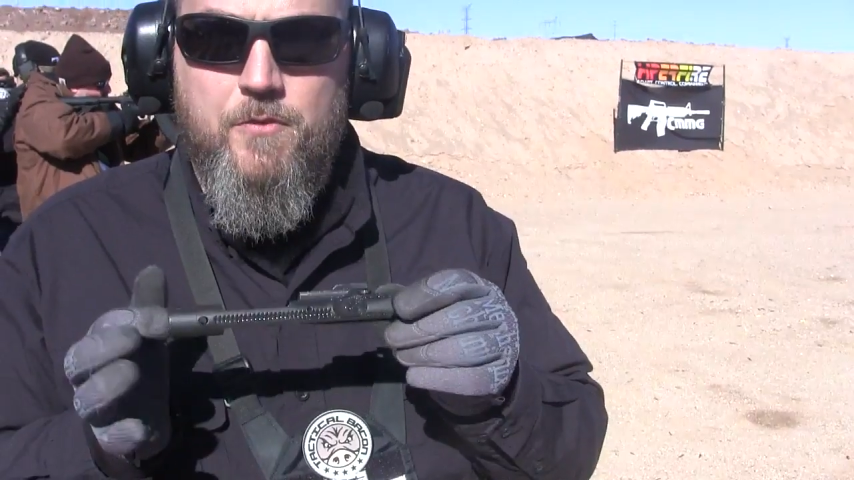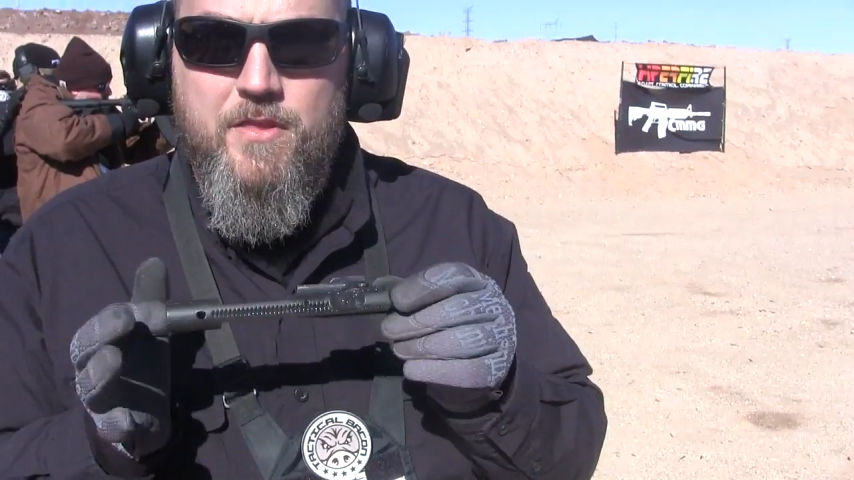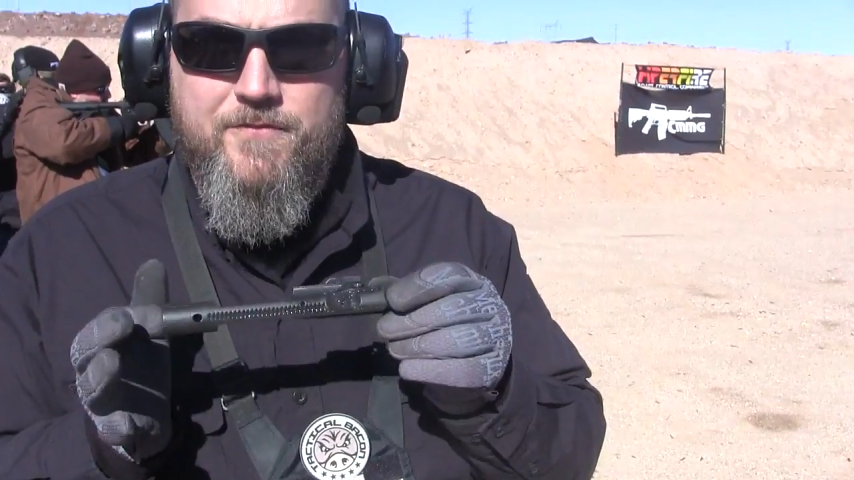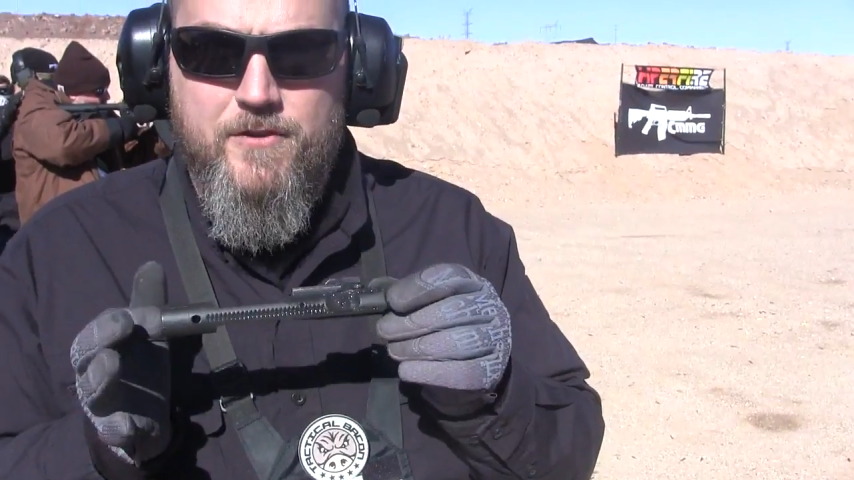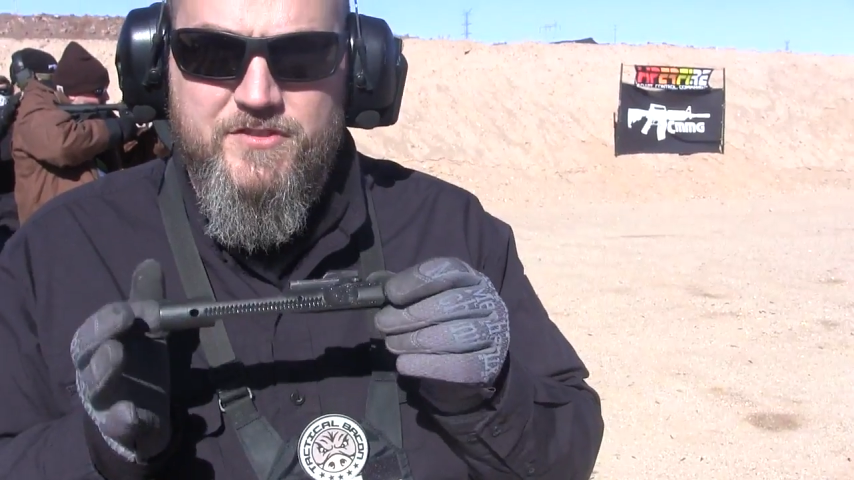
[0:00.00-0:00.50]
one of
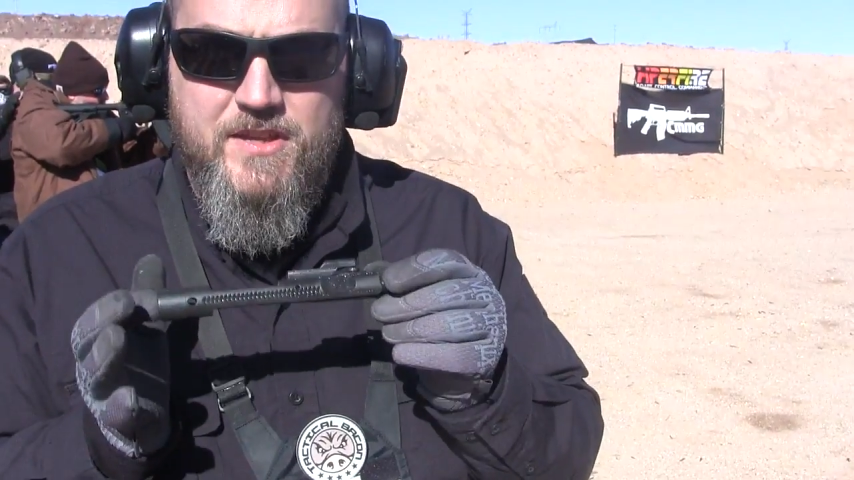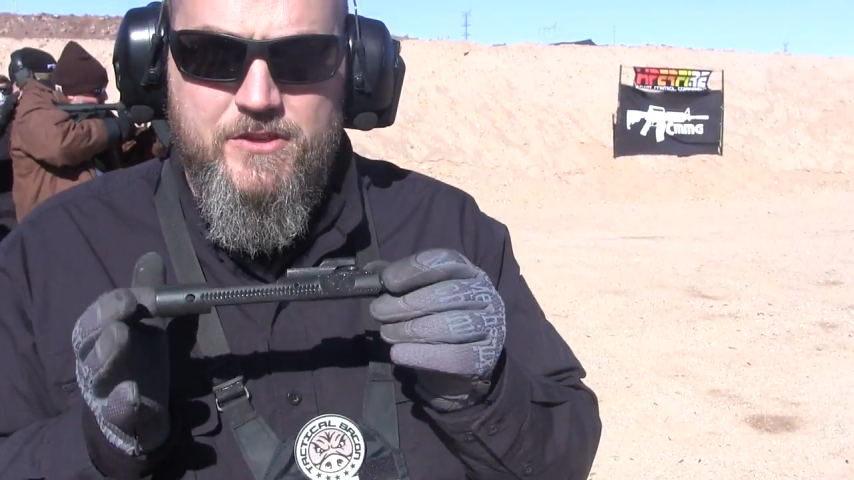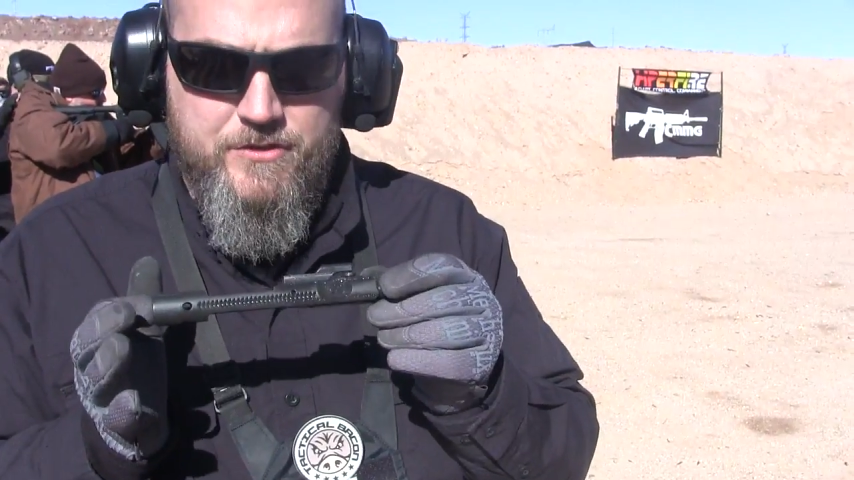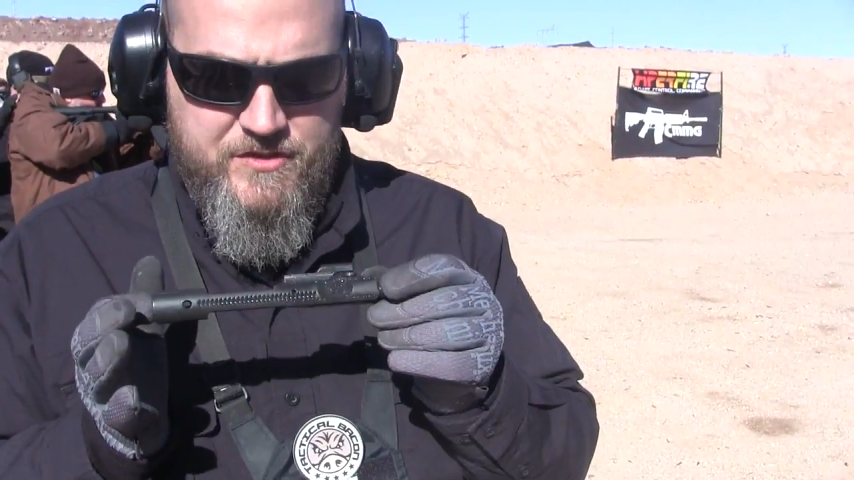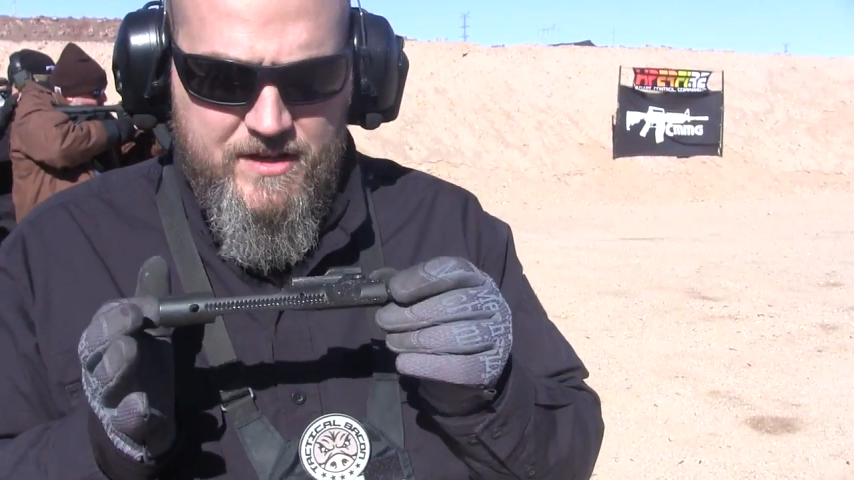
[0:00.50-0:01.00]
the first
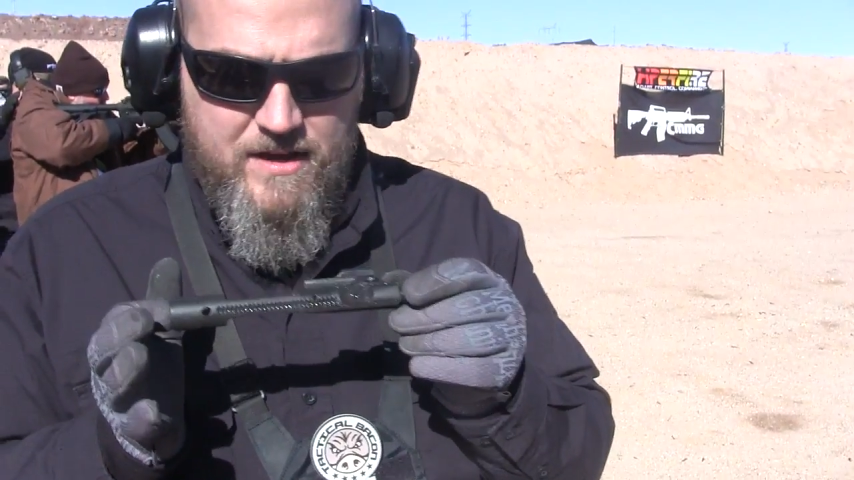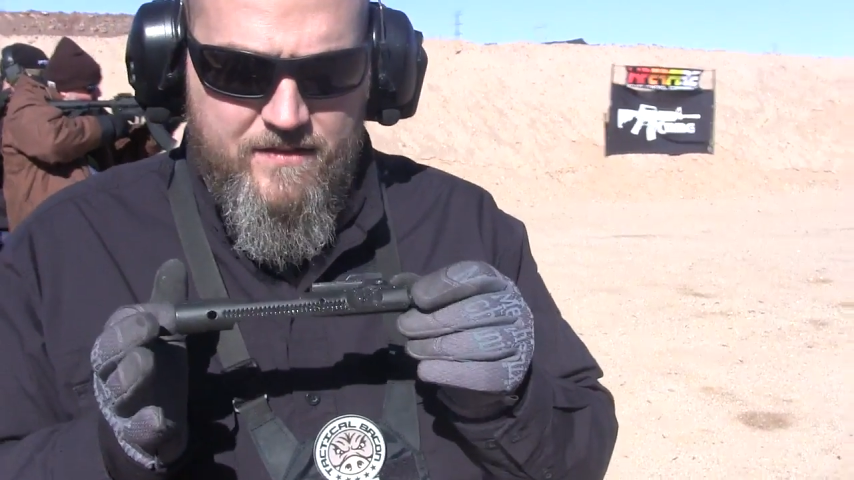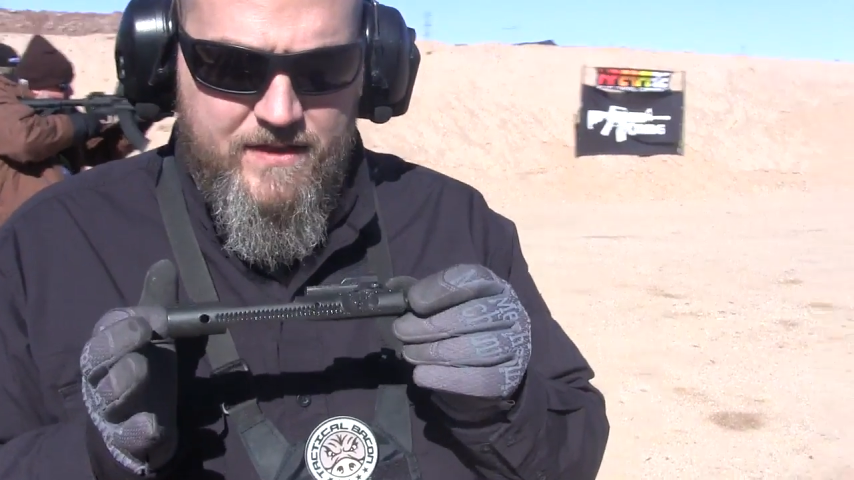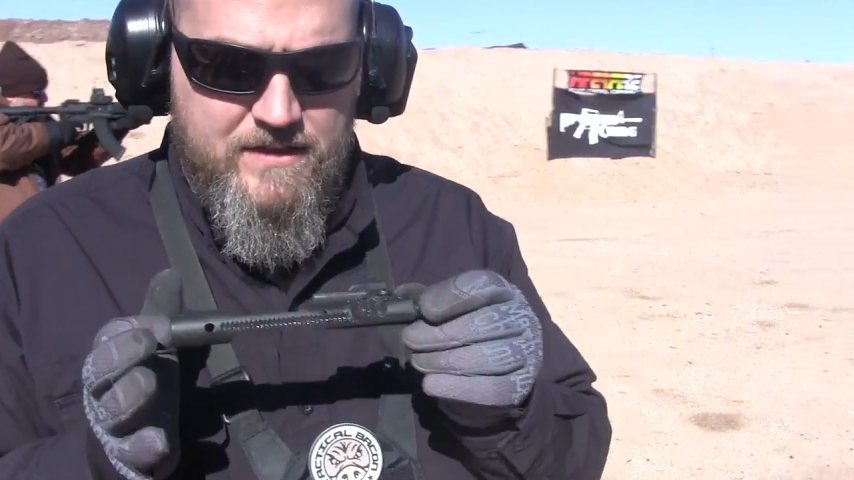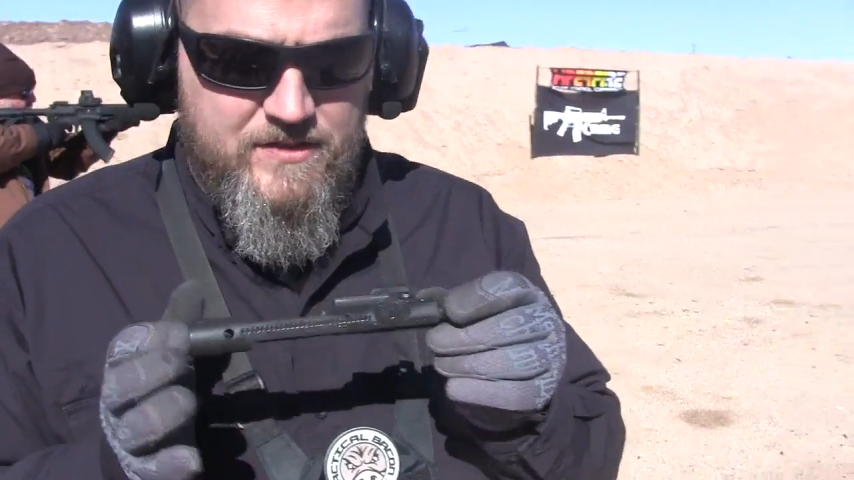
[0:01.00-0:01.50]
things you see
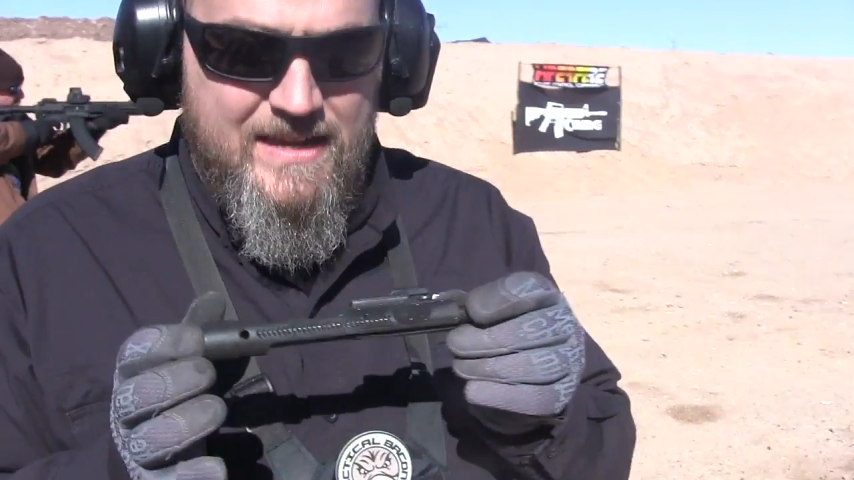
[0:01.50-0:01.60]
on this